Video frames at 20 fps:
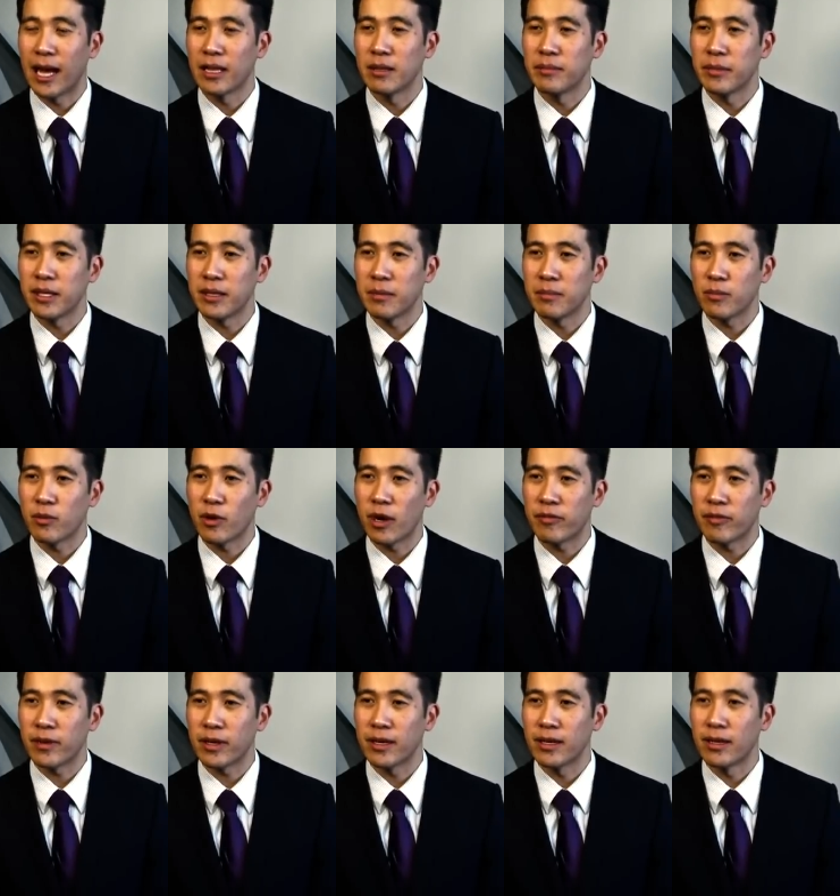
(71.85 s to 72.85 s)
aluminium
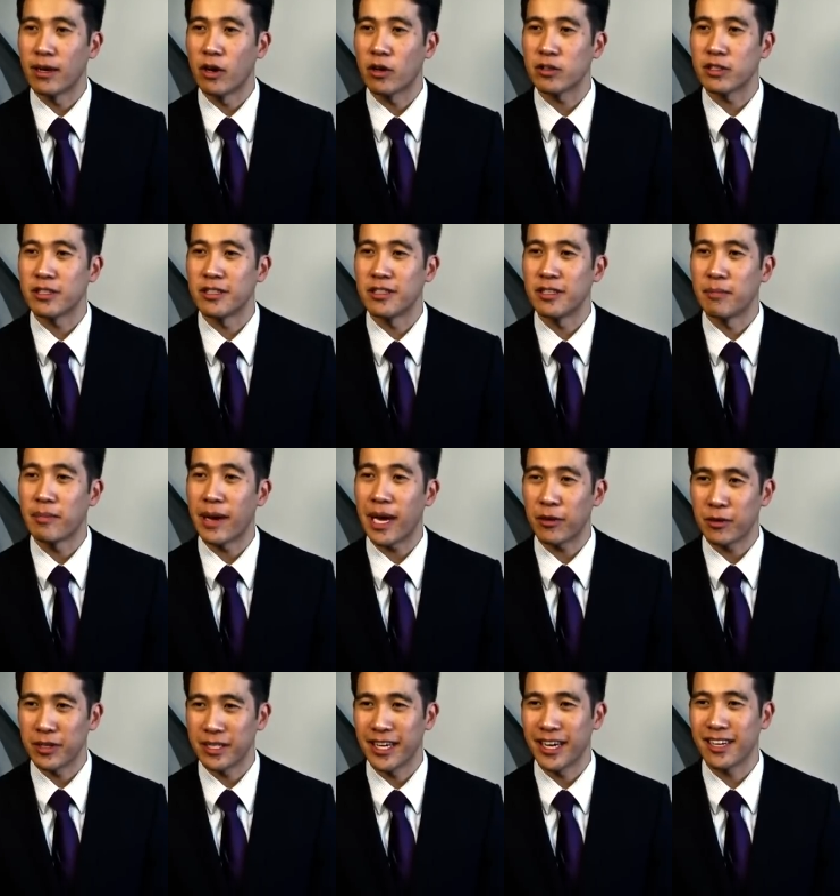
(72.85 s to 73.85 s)
graphene oxygen
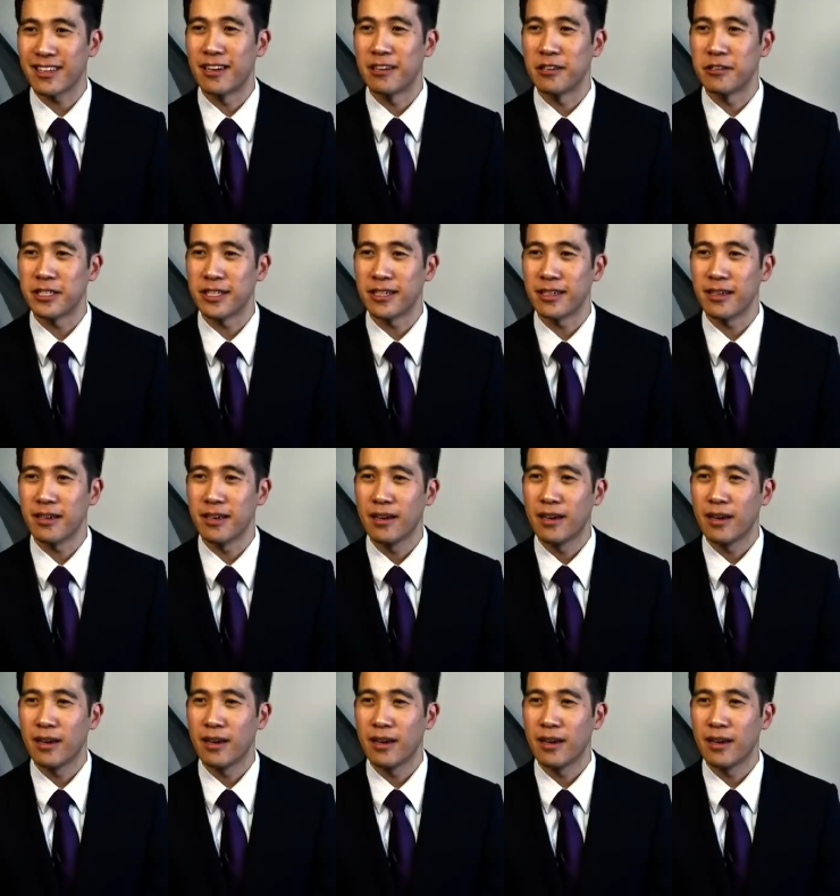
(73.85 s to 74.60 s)
battery technology.